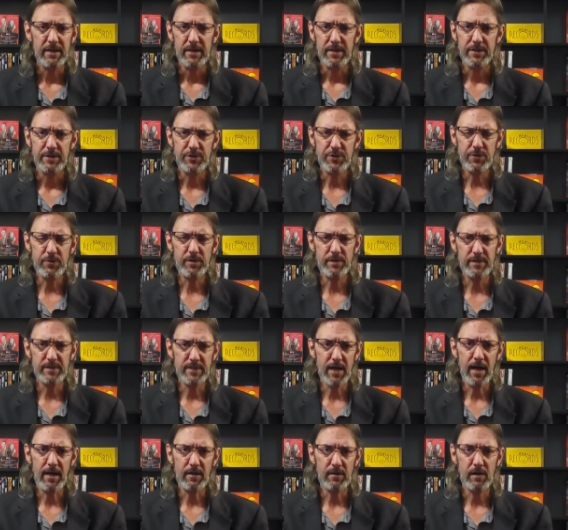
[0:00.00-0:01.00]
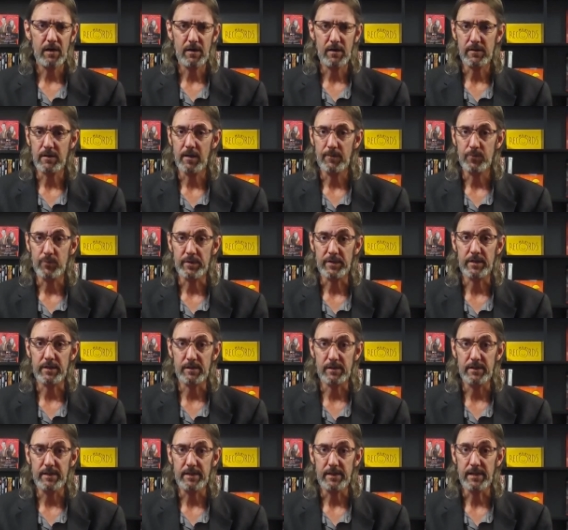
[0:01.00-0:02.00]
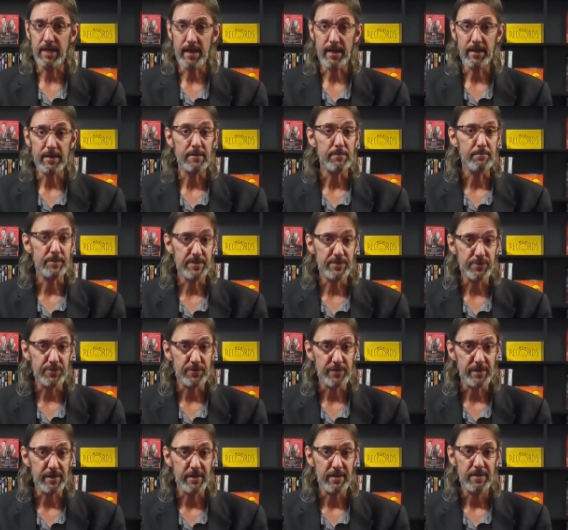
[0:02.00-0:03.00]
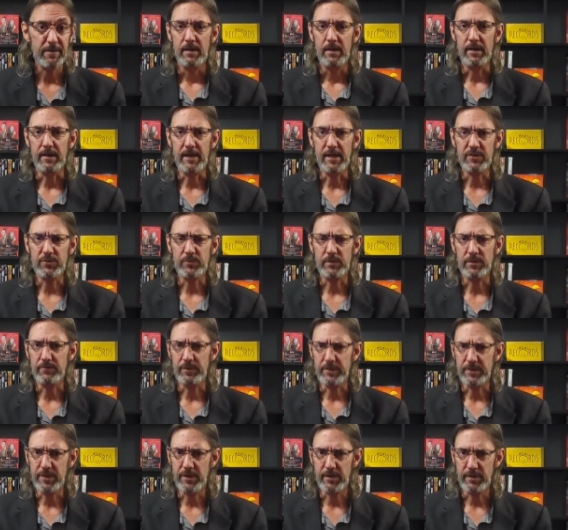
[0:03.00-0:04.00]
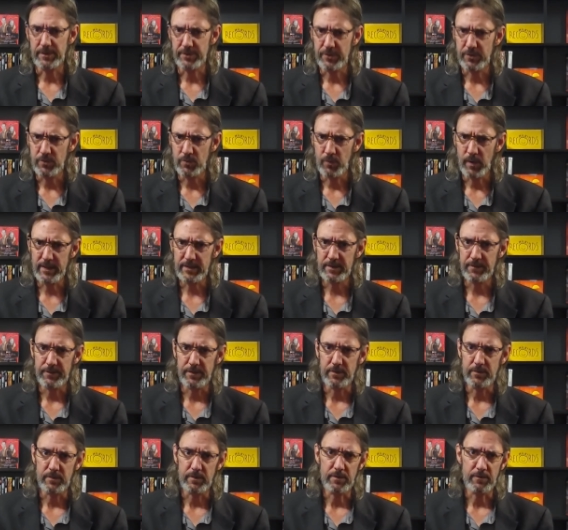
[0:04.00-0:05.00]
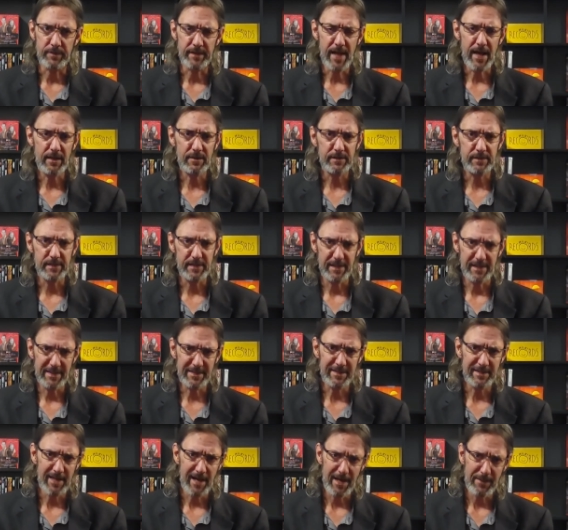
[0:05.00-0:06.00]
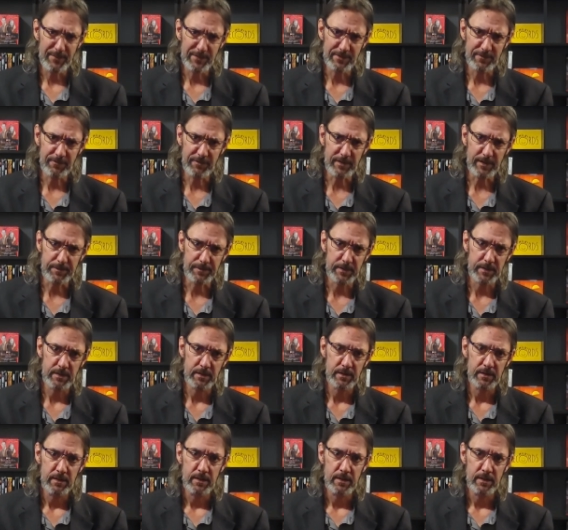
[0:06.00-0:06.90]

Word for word: to chew the dialogue up with glee and misery. And as we return to Westview, the reality this time is flipped.